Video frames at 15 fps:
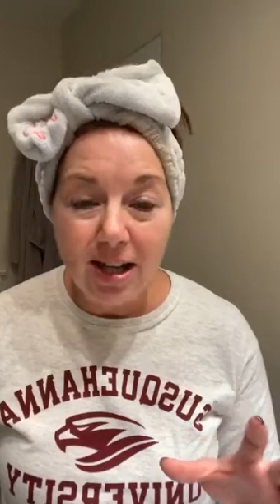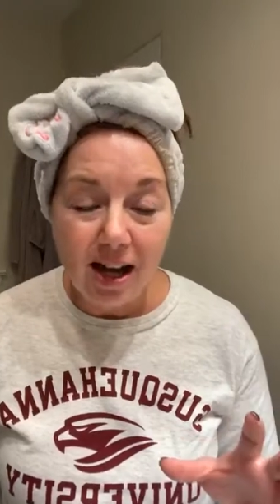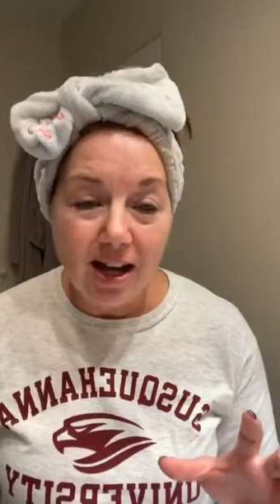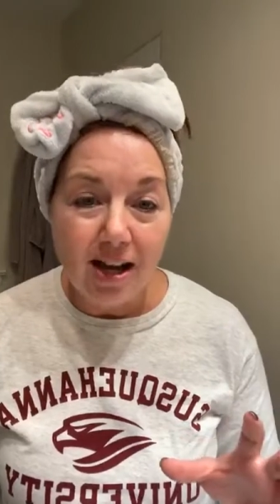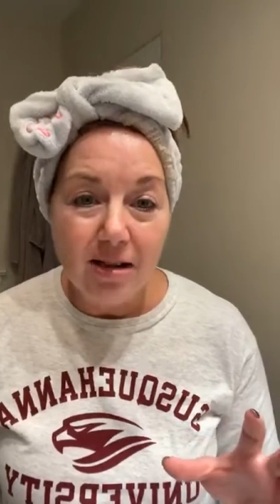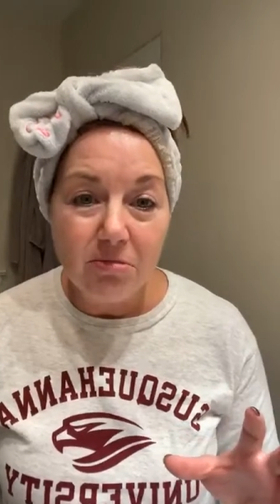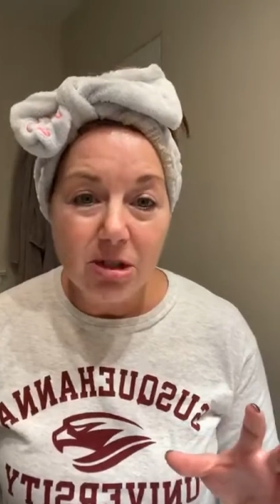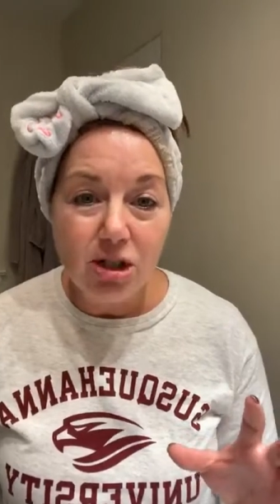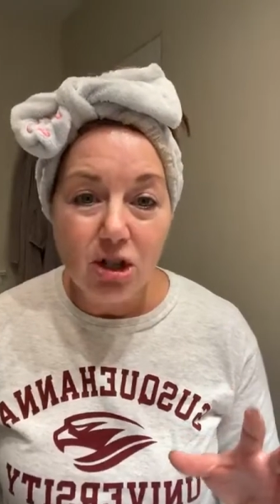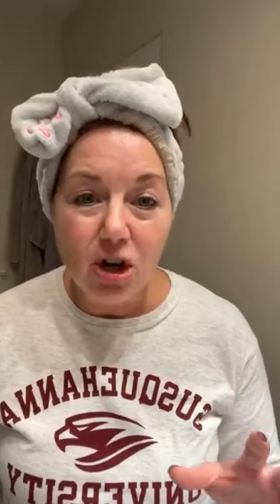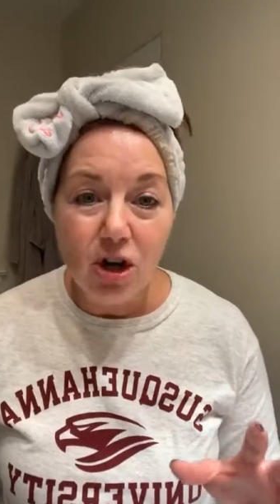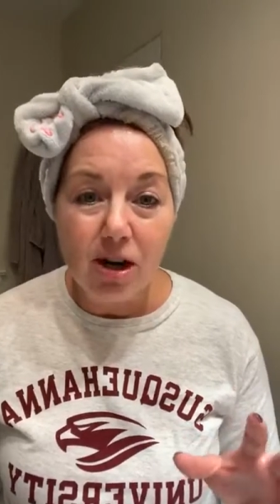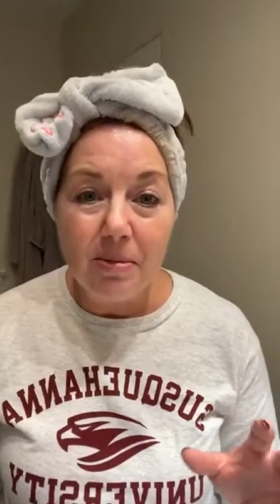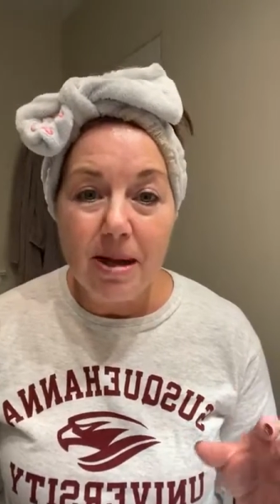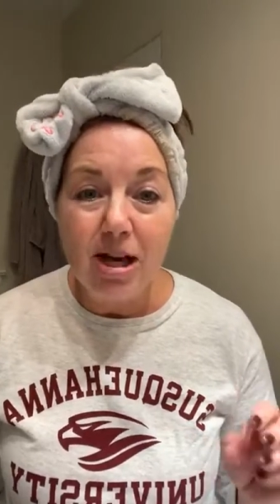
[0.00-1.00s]
time to
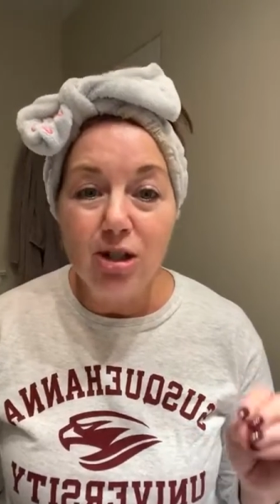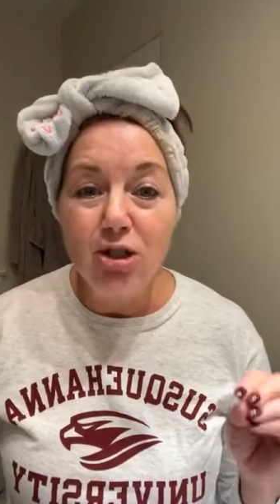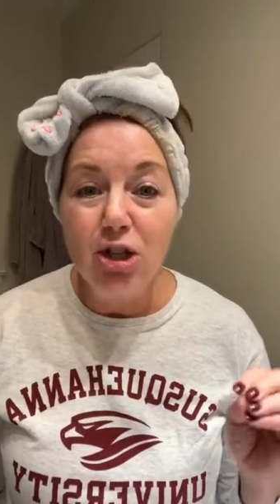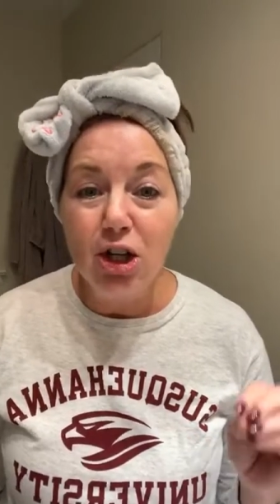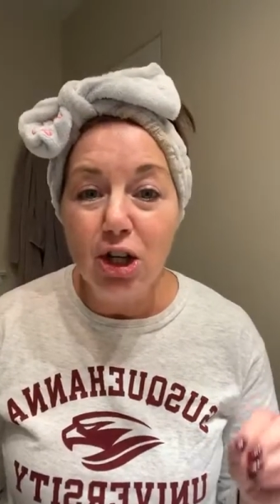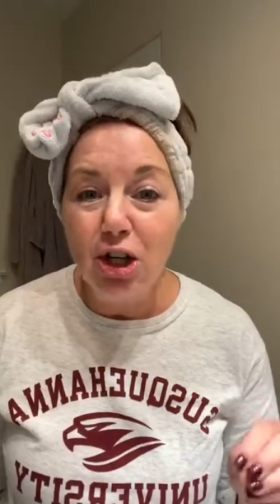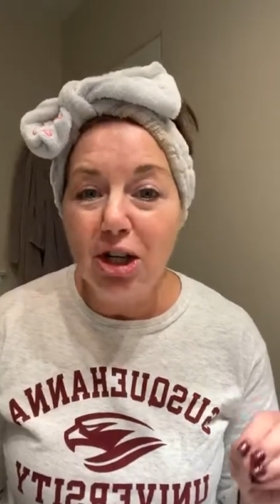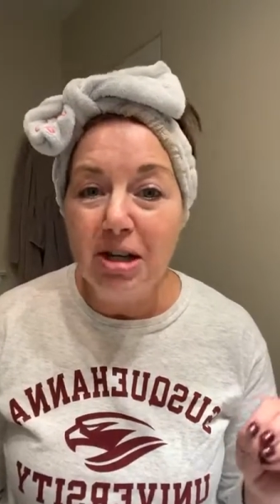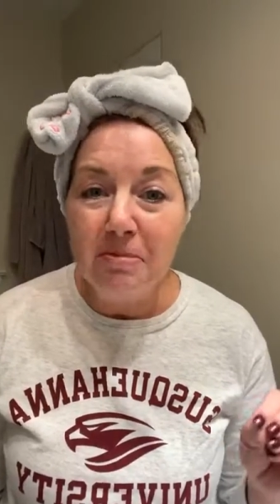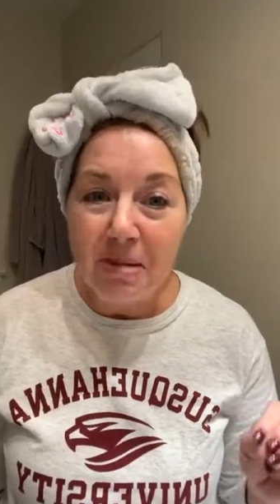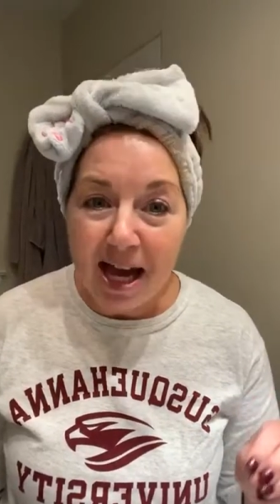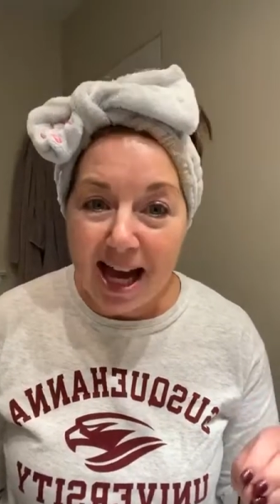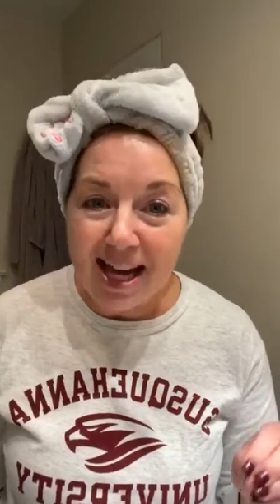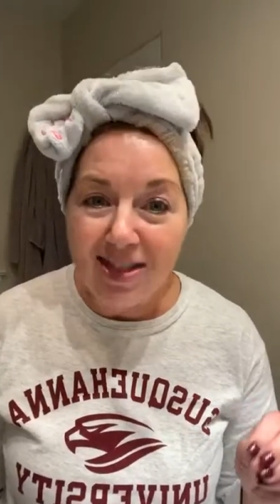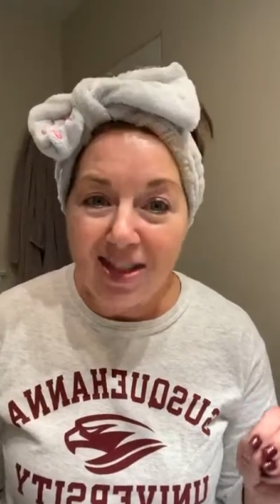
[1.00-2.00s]
talk about turning
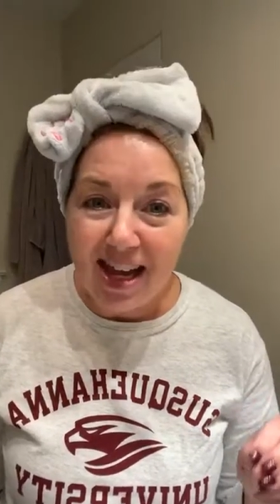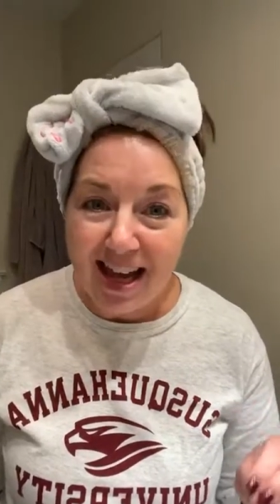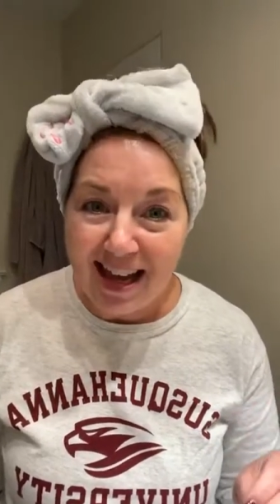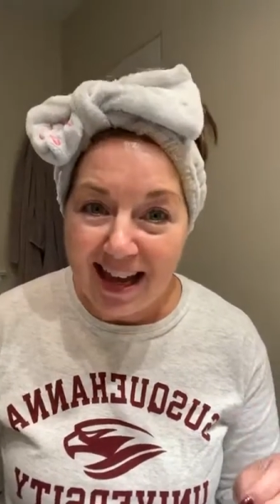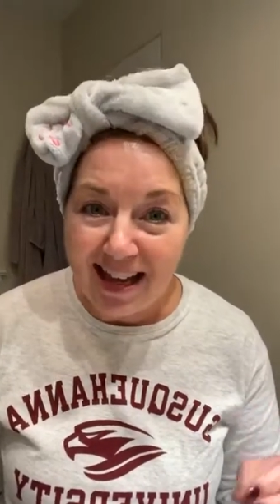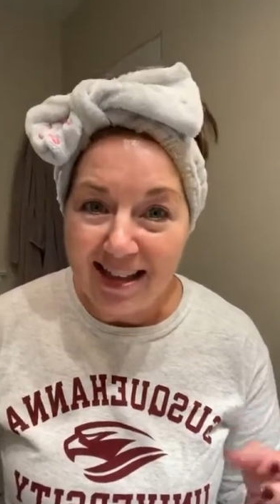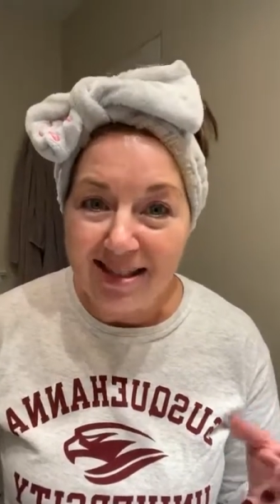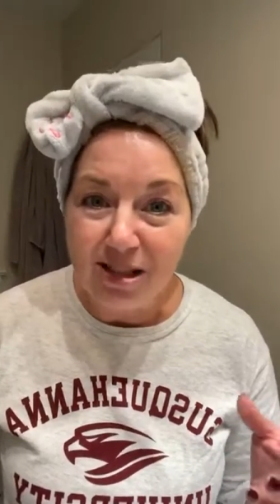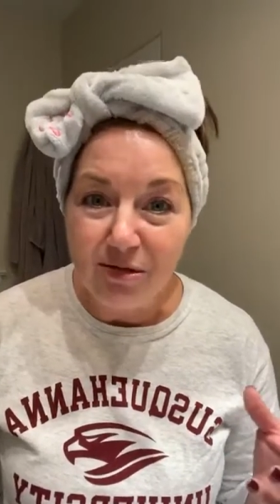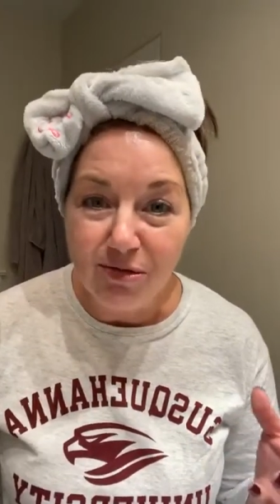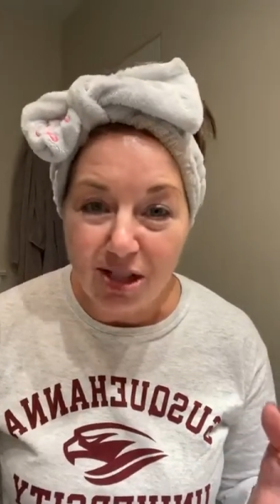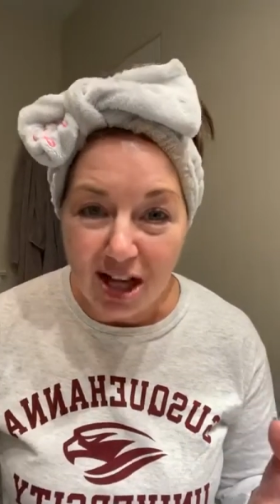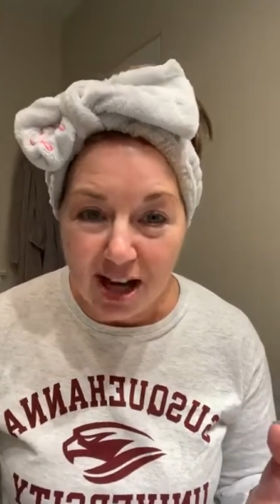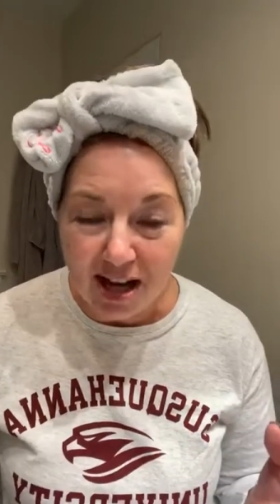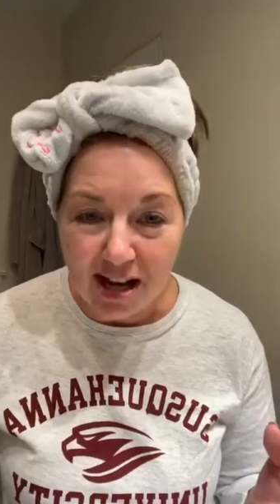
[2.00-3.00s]
back the hands
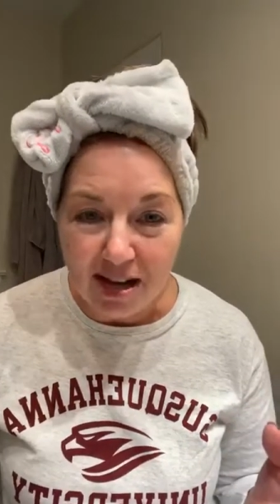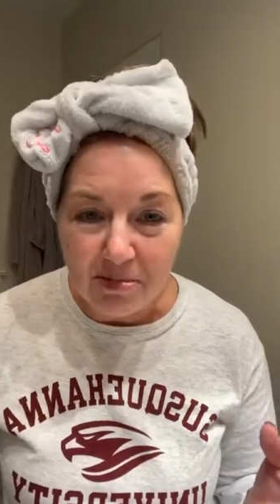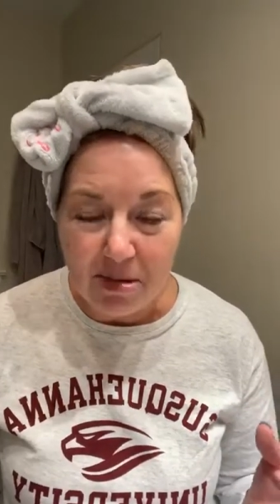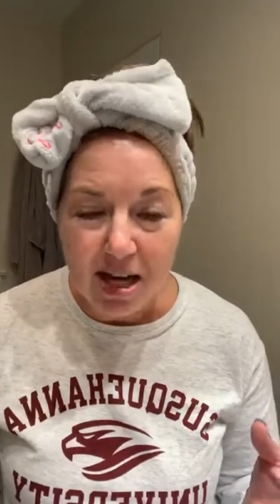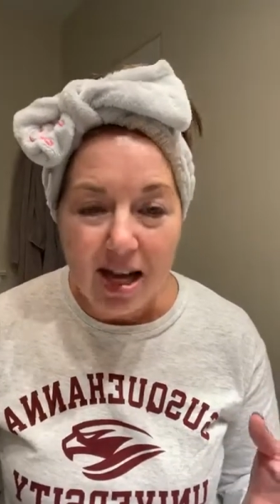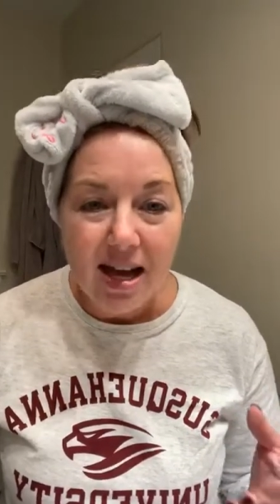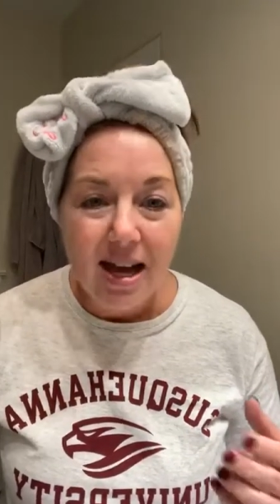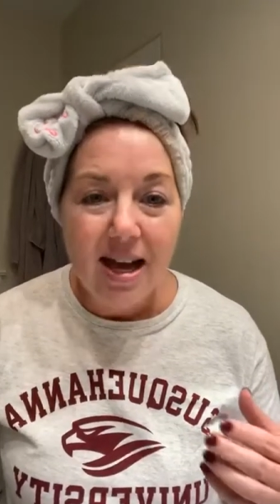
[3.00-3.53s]
of time.